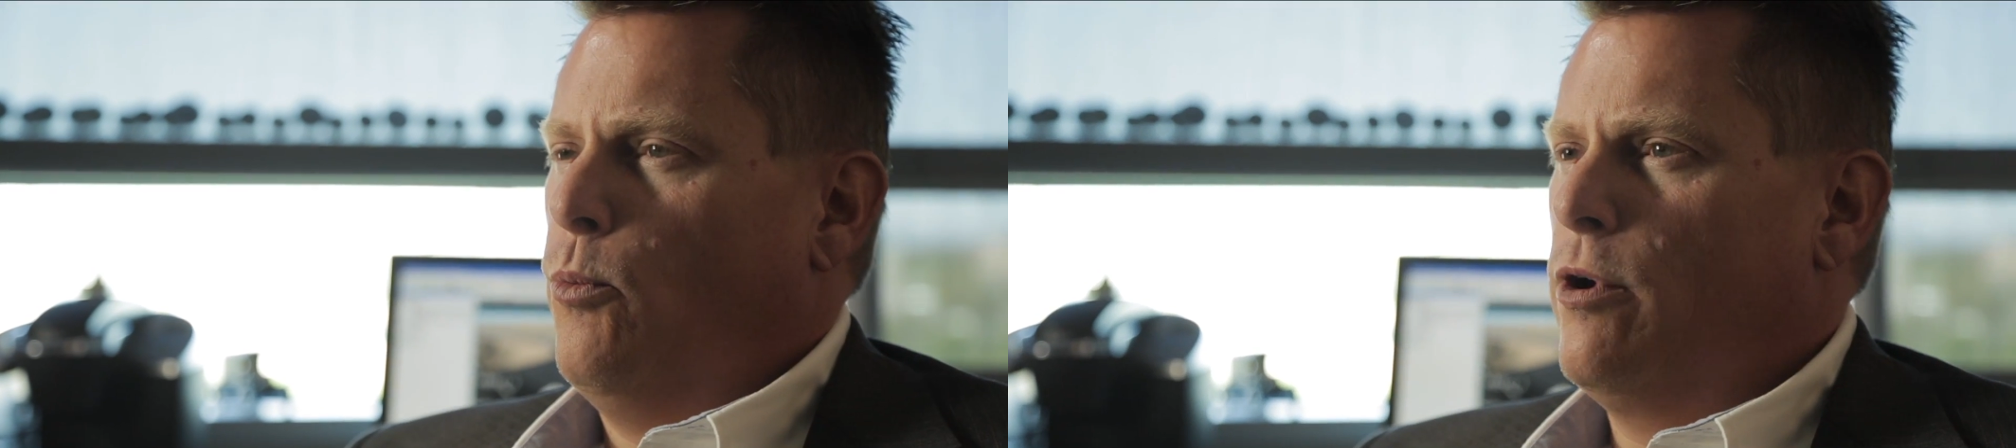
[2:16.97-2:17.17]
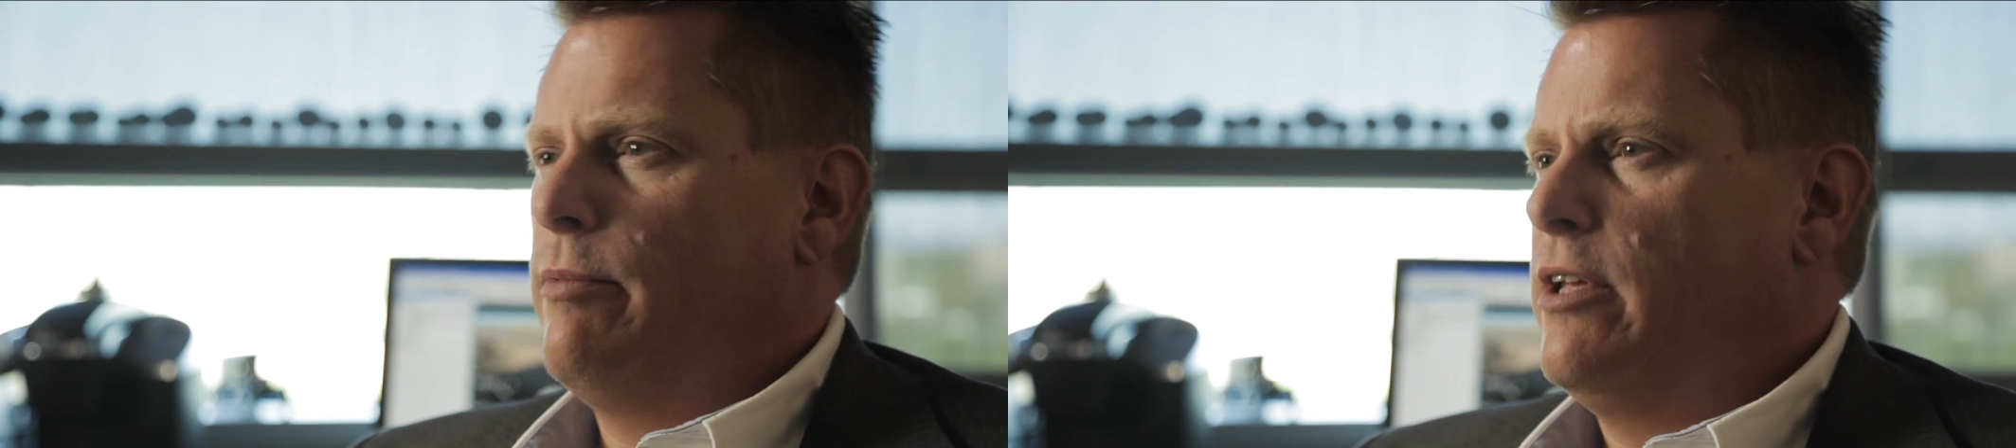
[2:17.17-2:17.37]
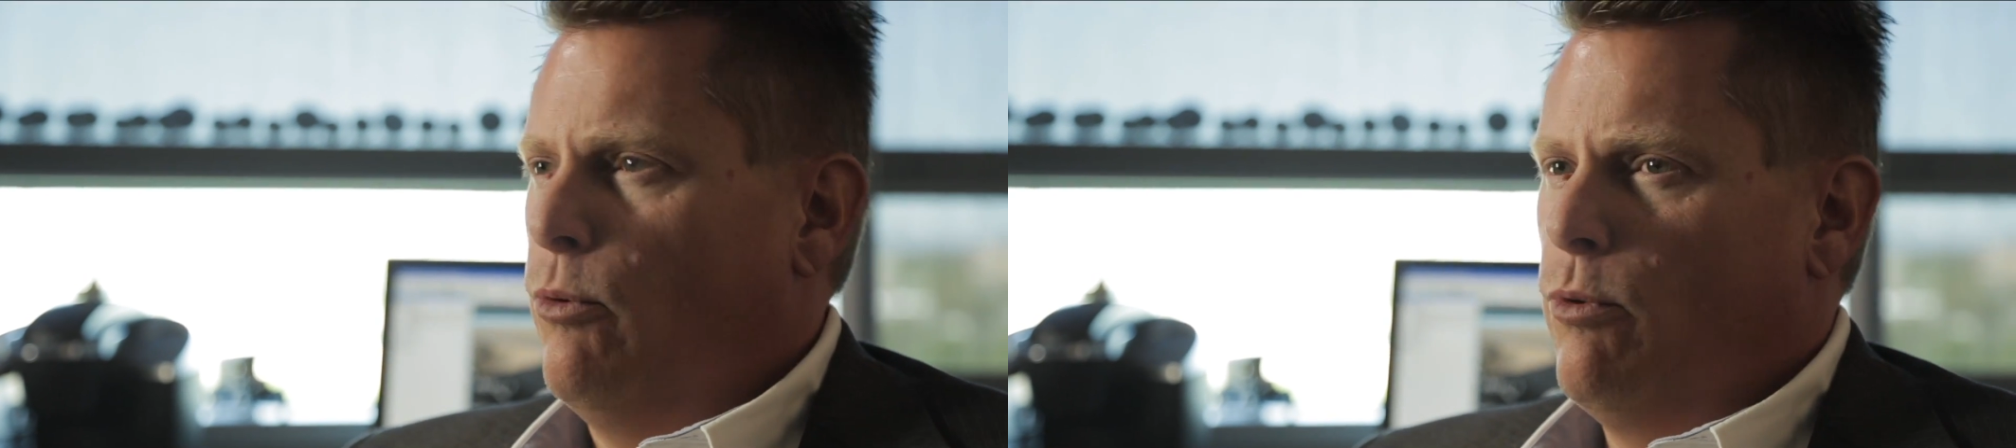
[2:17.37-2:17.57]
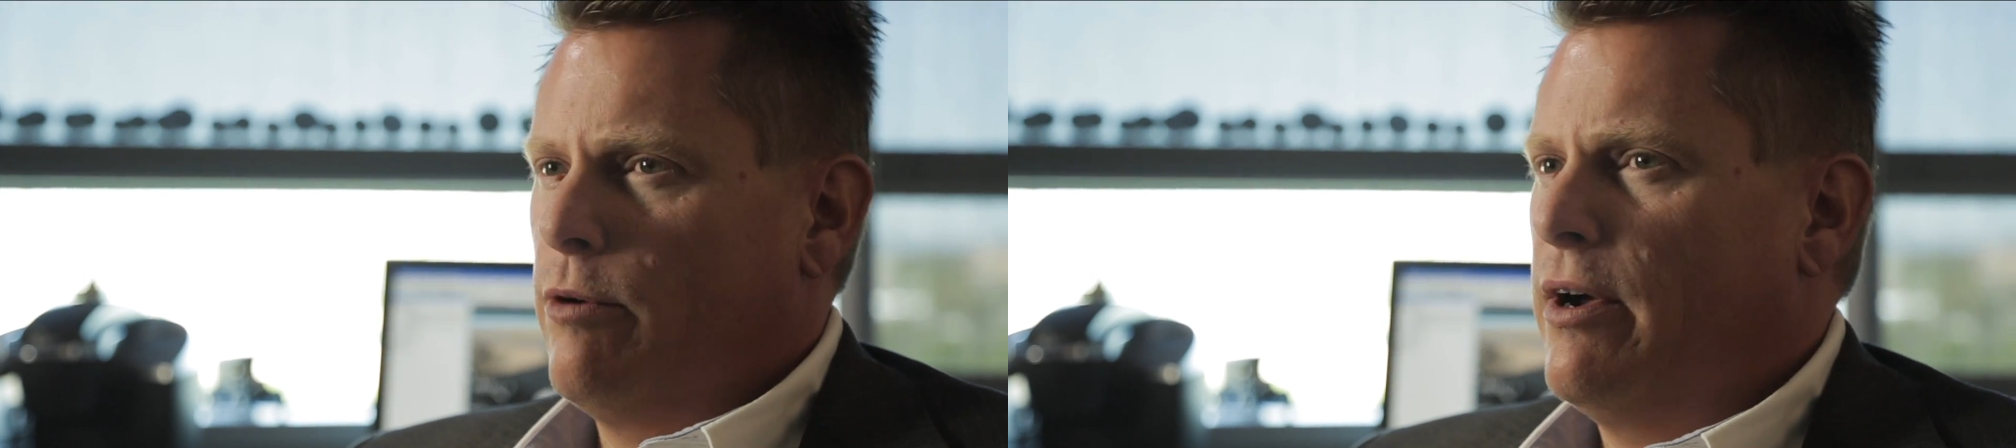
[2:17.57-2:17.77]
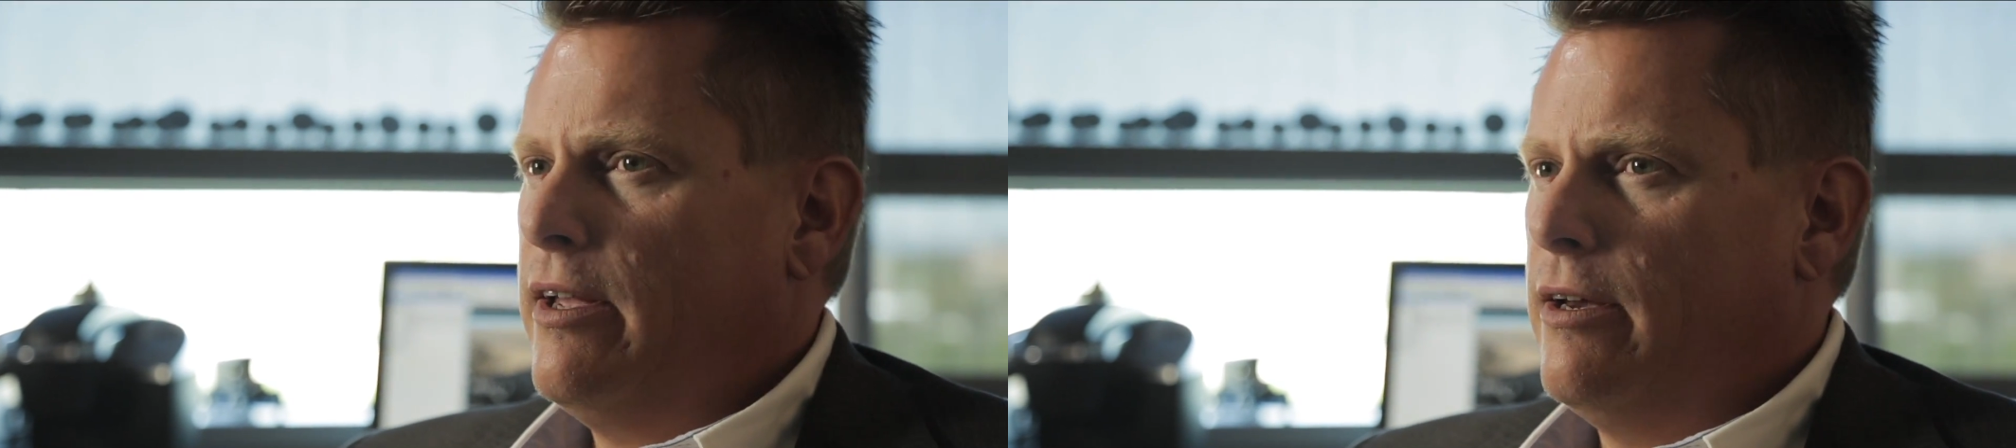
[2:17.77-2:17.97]
what am I, you know, what
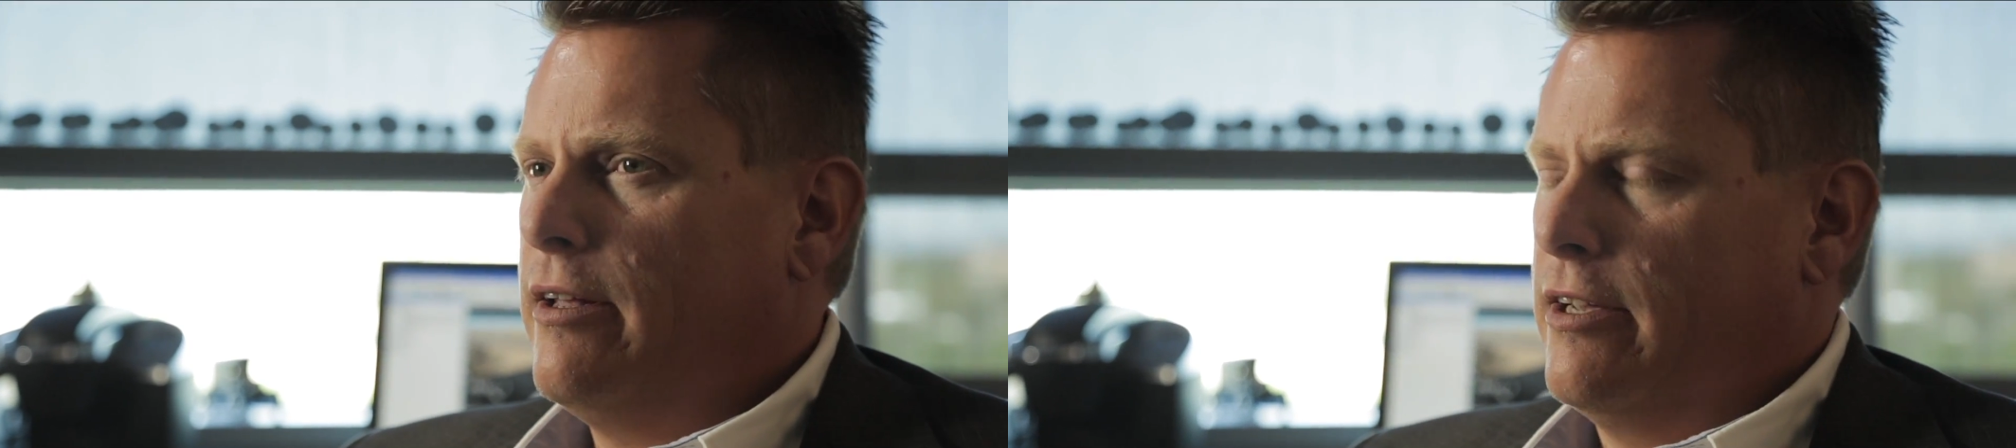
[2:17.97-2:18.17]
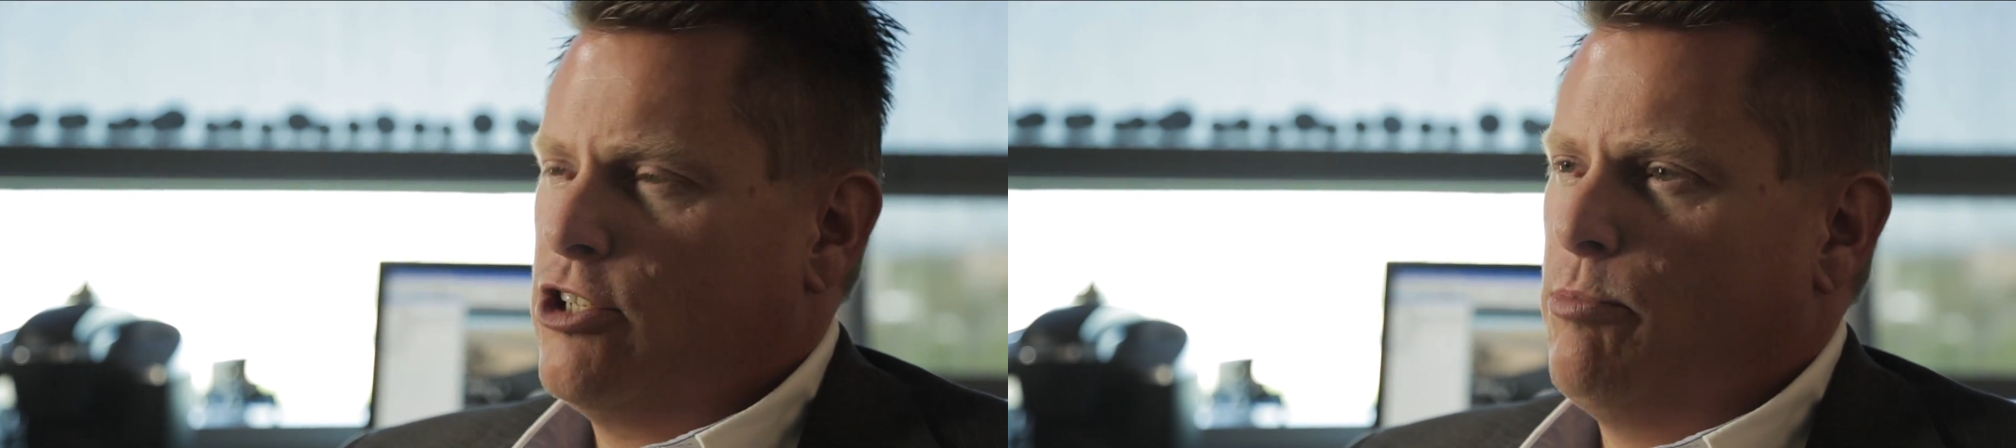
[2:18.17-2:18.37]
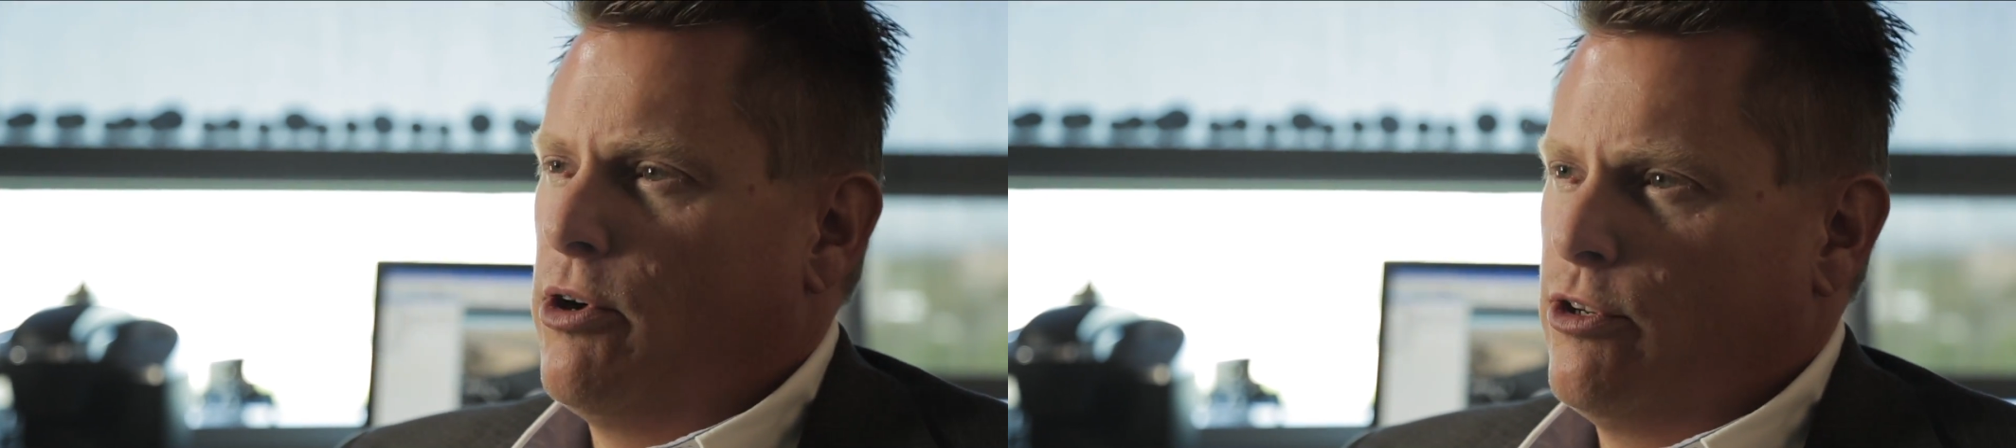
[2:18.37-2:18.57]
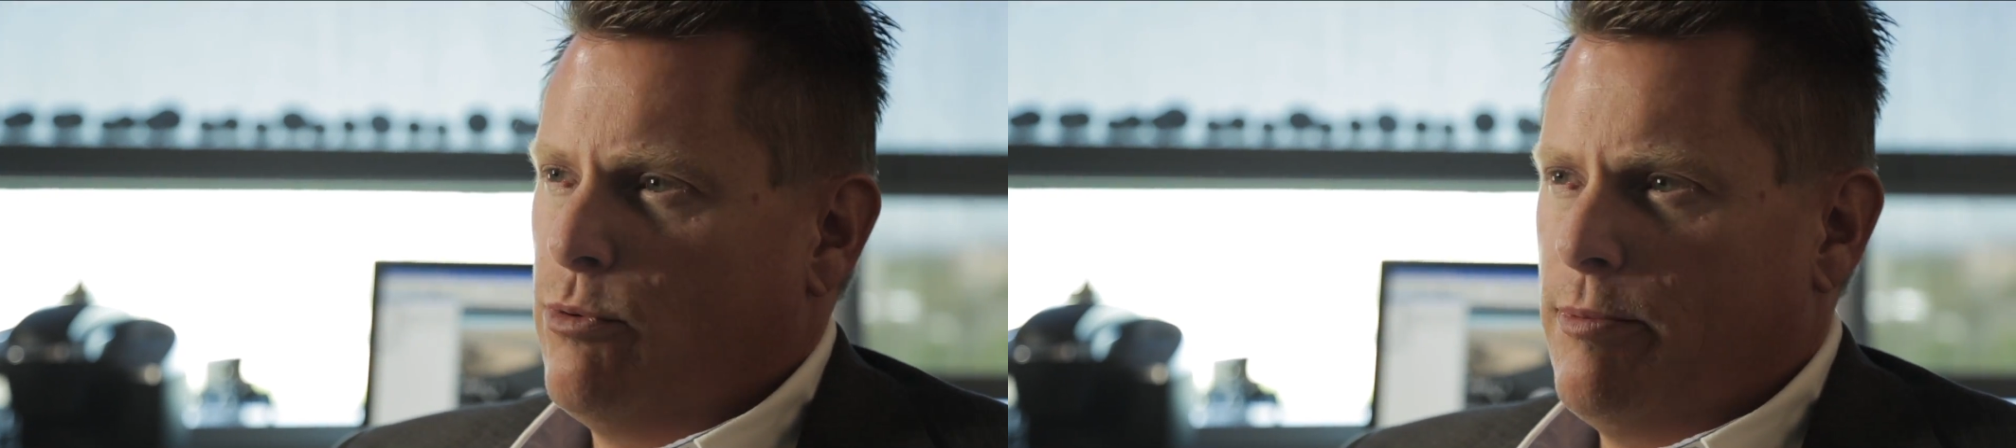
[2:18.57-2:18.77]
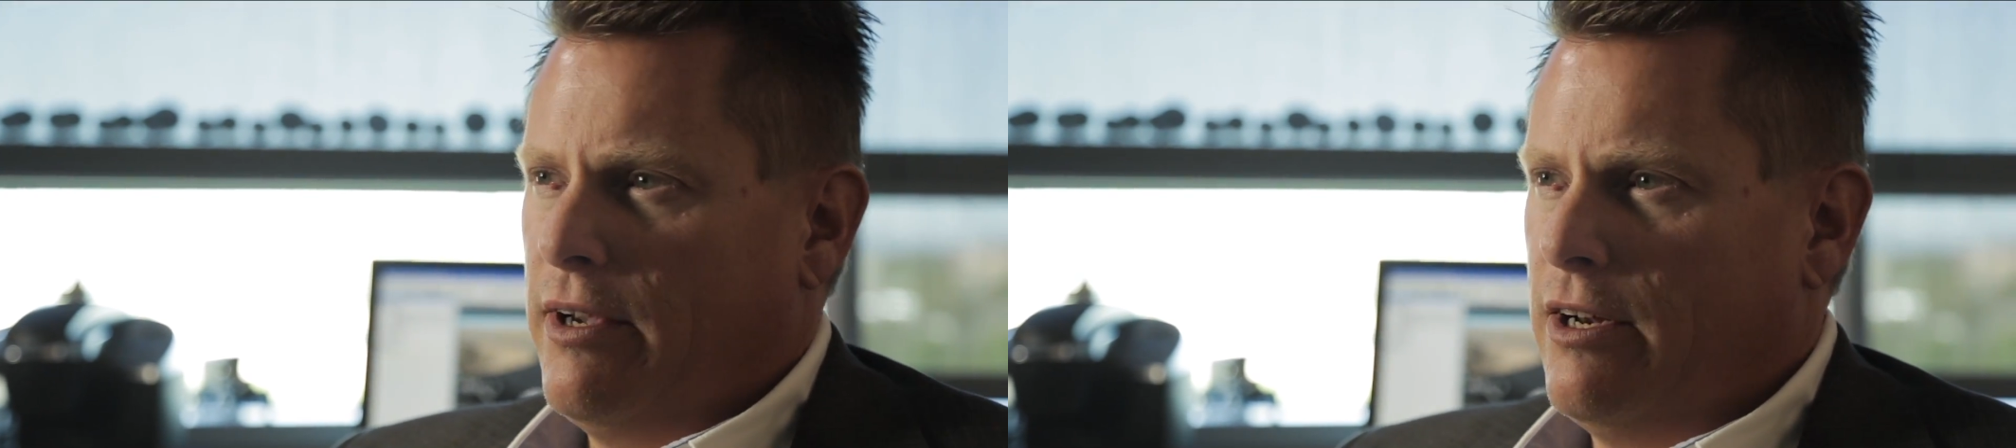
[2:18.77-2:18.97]
am I going to experience?
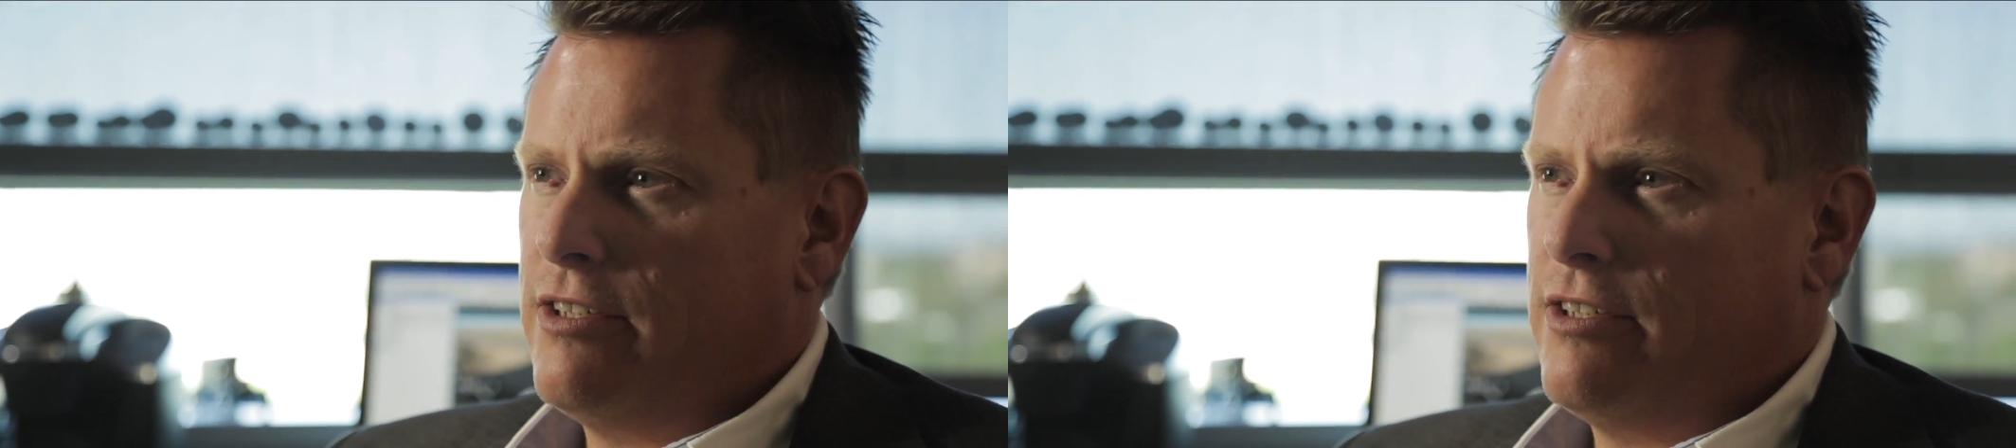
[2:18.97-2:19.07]
What am I going to